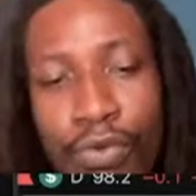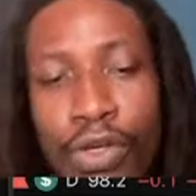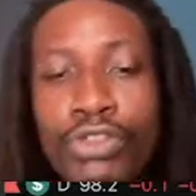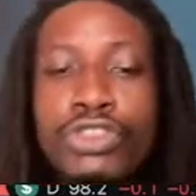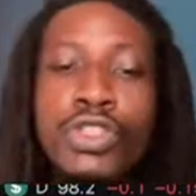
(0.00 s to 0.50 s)

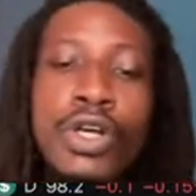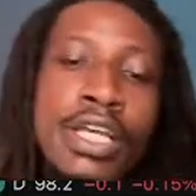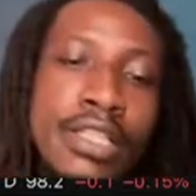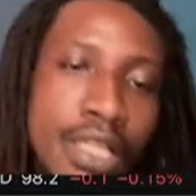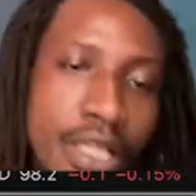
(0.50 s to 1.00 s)
want to
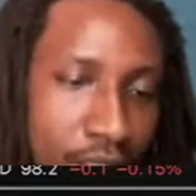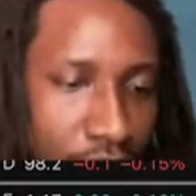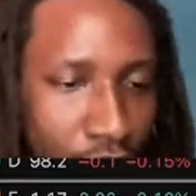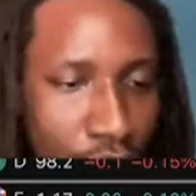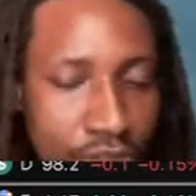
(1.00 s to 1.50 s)
join,
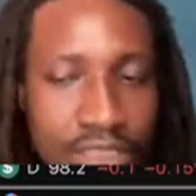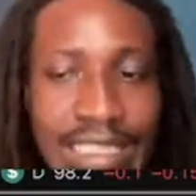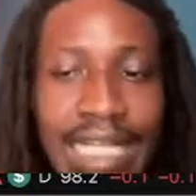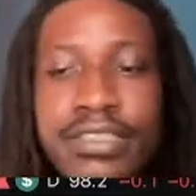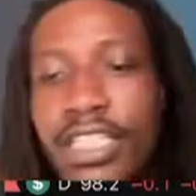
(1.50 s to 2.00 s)
use the
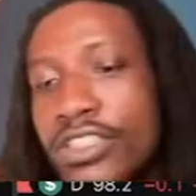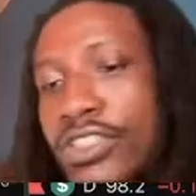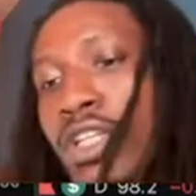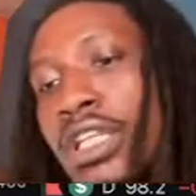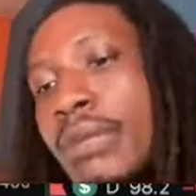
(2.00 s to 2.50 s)
chat
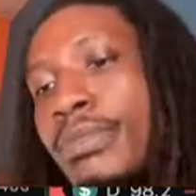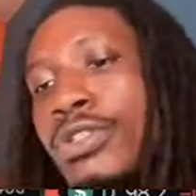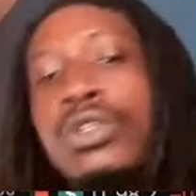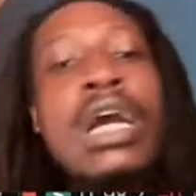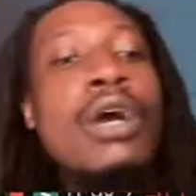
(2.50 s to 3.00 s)
section, let me
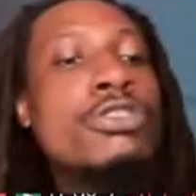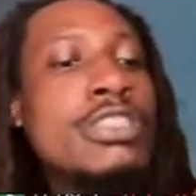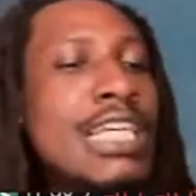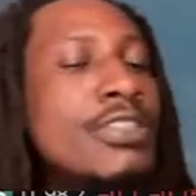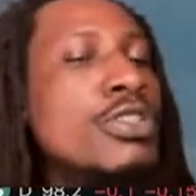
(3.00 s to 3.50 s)
know. I'll
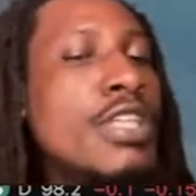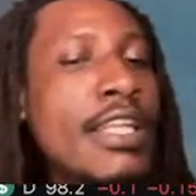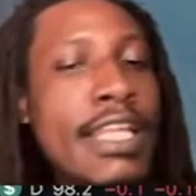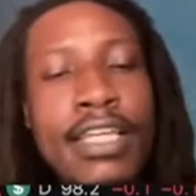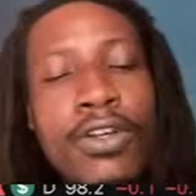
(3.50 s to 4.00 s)
send you the
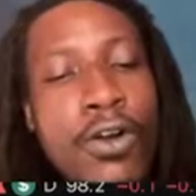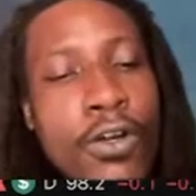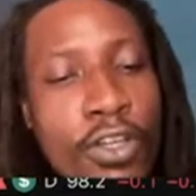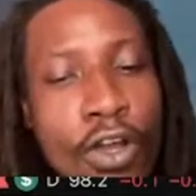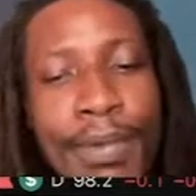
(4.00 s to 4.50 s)
link,
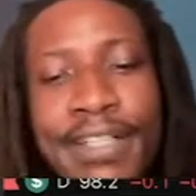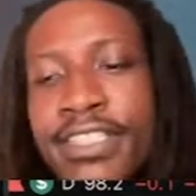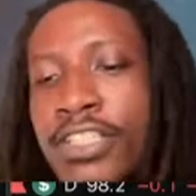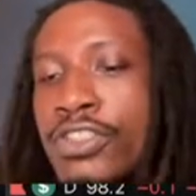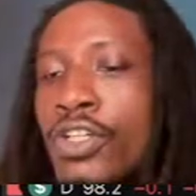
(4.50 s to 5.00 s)
or the comment
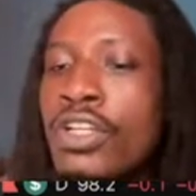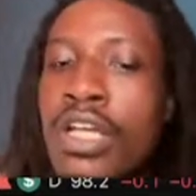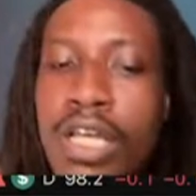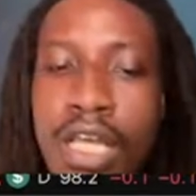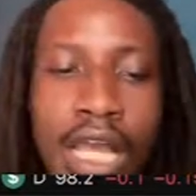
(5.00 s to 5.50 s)
section,
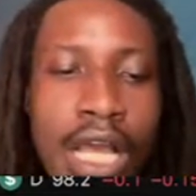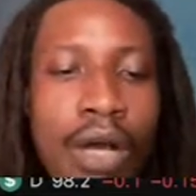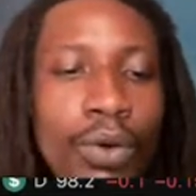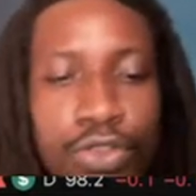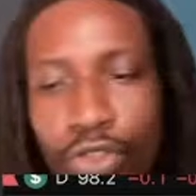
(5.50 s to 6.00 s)

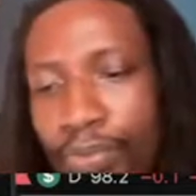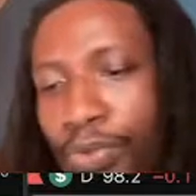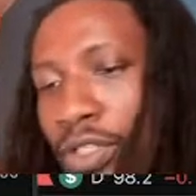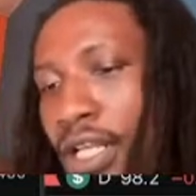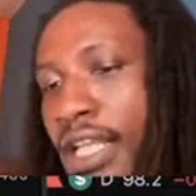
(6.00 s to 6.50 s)
I will drop
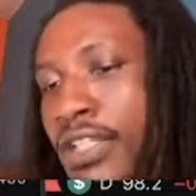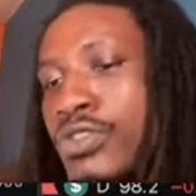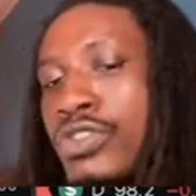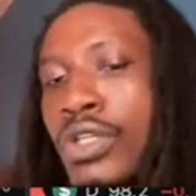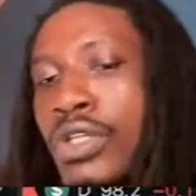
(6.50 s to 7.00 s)
you the link
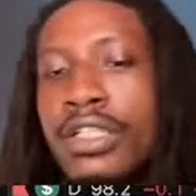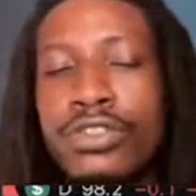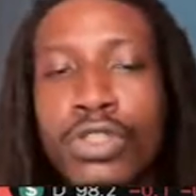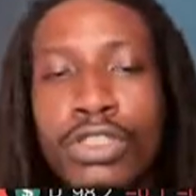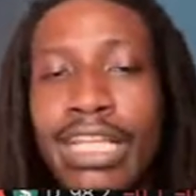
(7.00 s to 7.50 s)
to join.
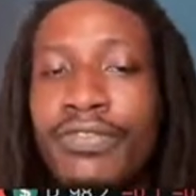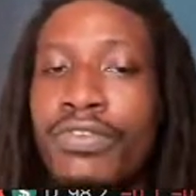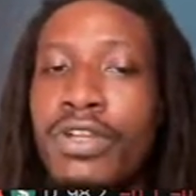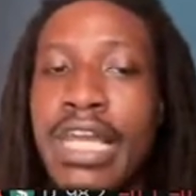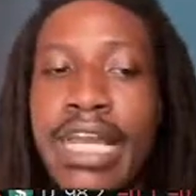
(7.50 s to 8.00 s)
It's totally
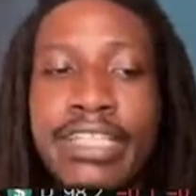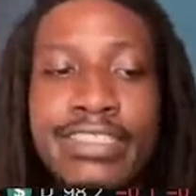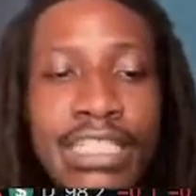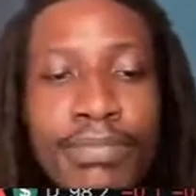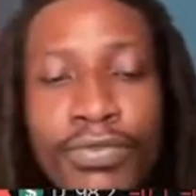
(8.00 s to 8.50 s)
free, like I
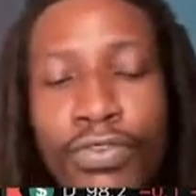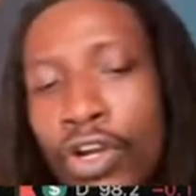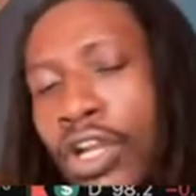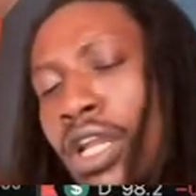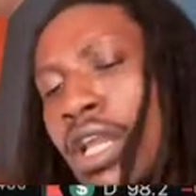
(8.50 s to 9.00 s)
said
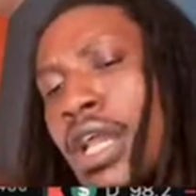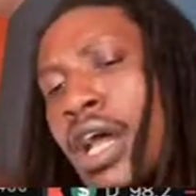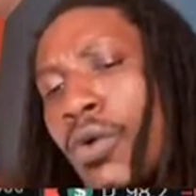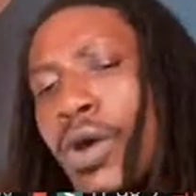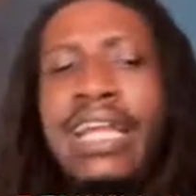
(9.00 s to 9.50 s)
before.
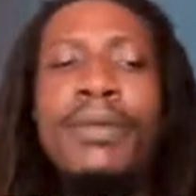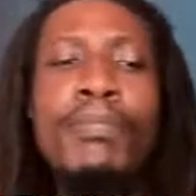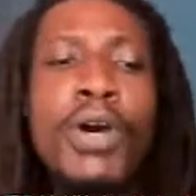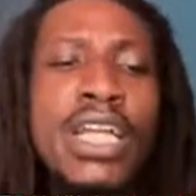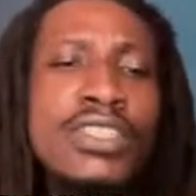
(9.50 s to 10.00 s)
What are the
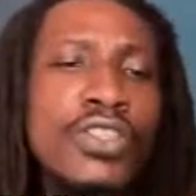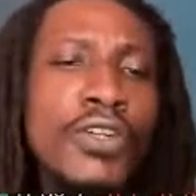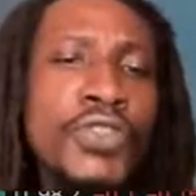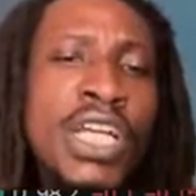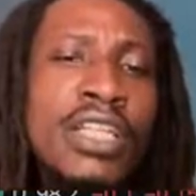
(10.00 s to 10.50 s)
importance
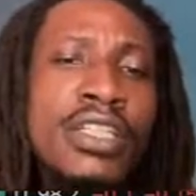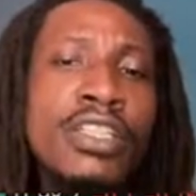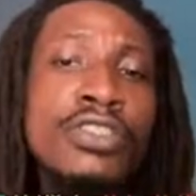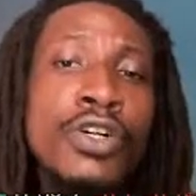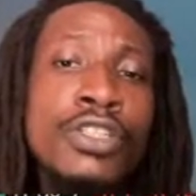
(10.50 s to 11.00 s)
of joining the
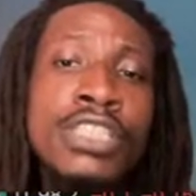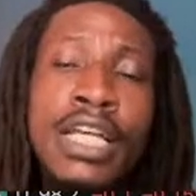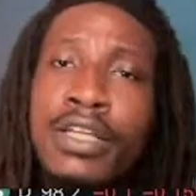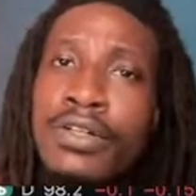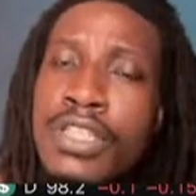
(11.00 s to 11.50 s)
Discord
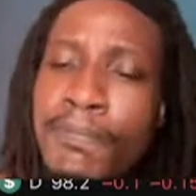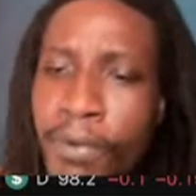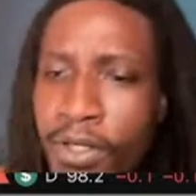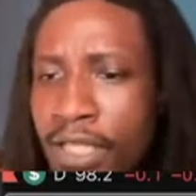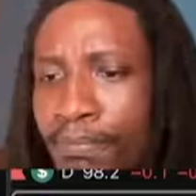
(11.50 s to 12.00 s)
channel? The
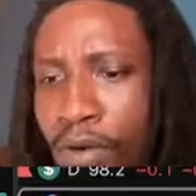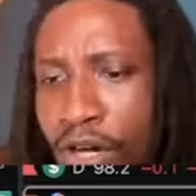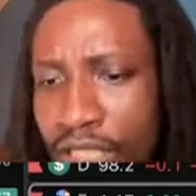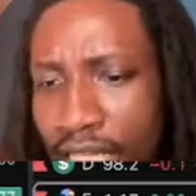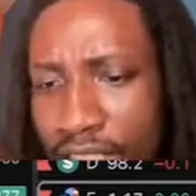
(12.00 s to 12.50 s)

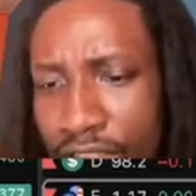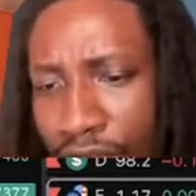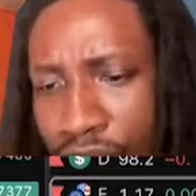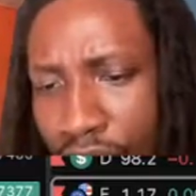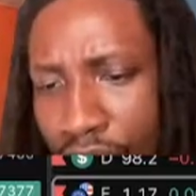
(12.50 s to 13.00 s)
importance
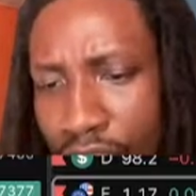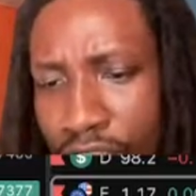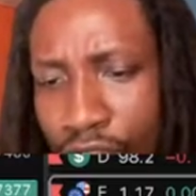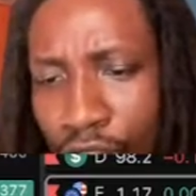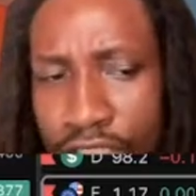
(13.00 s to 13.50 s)
of joining the
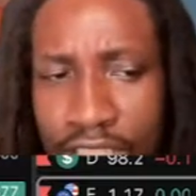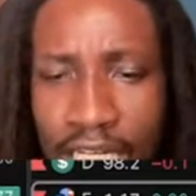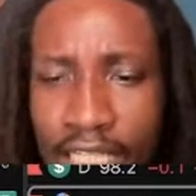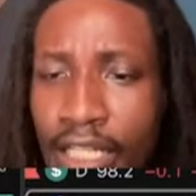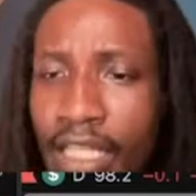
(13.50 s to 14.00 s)
Discord
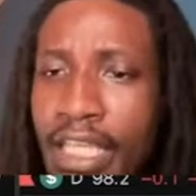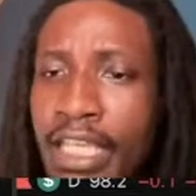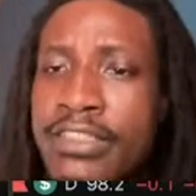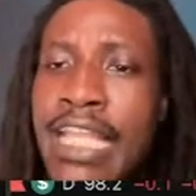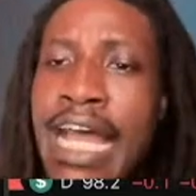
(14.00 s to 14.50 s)
channel
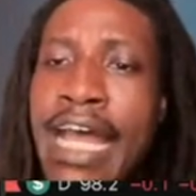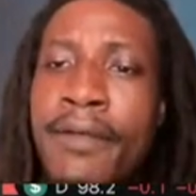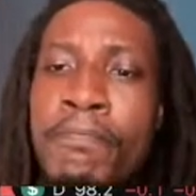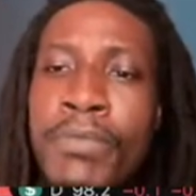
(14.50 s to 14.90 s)
is that